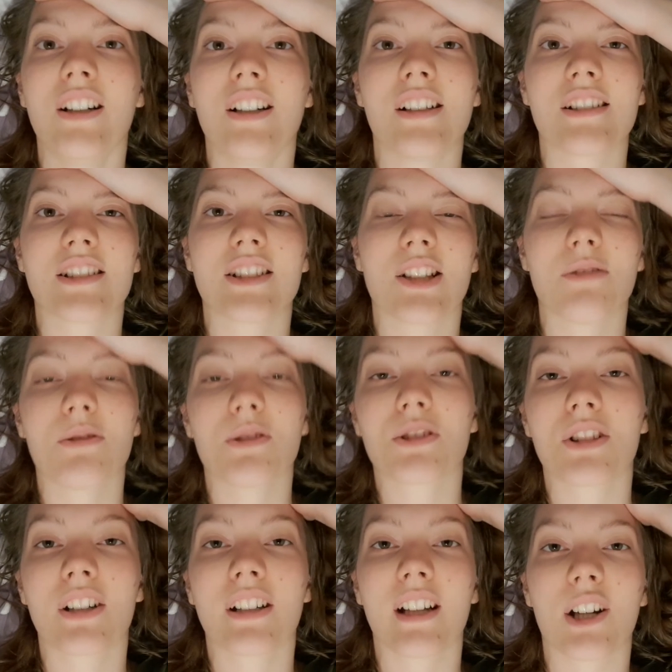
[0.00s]
So I'm just
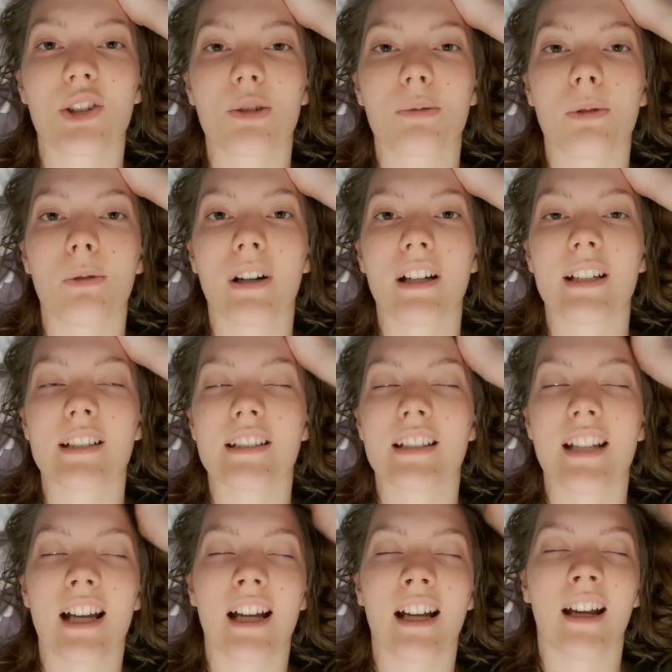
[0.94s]
going to catch up on what I did
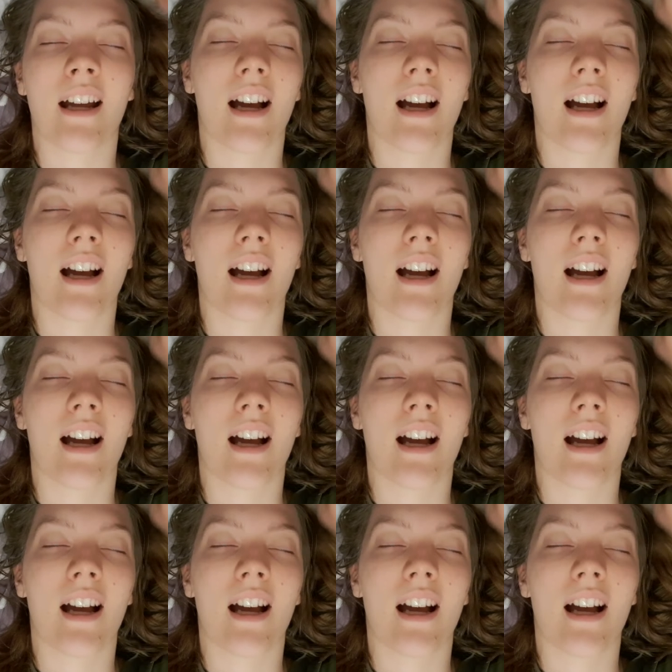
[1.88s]
today.